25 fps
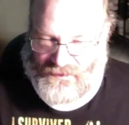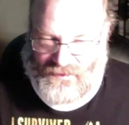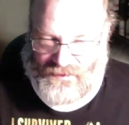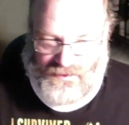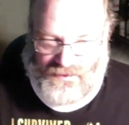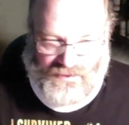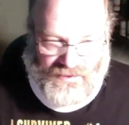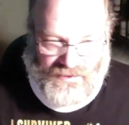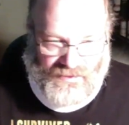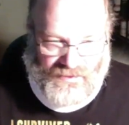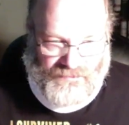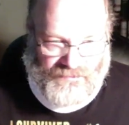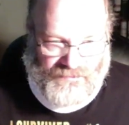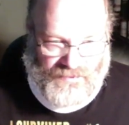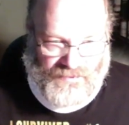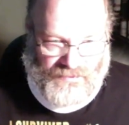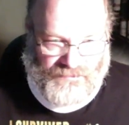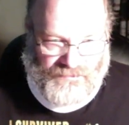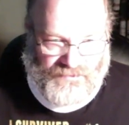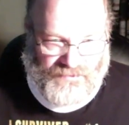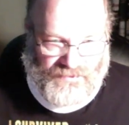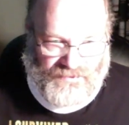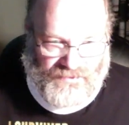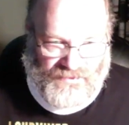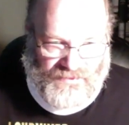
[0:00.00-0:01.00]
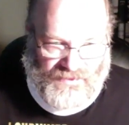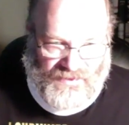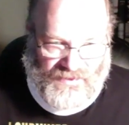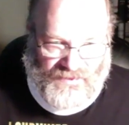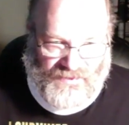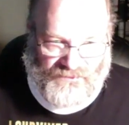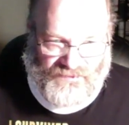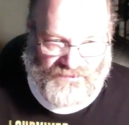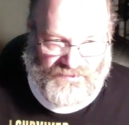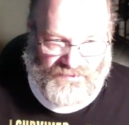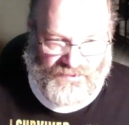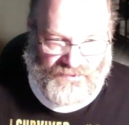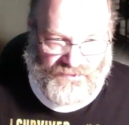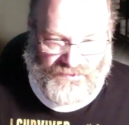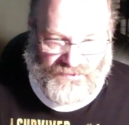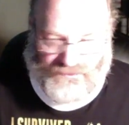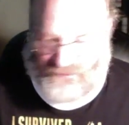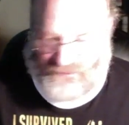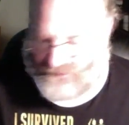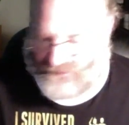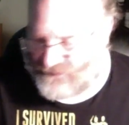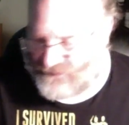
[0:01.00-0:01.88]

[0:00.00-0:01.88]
I'm gonna have to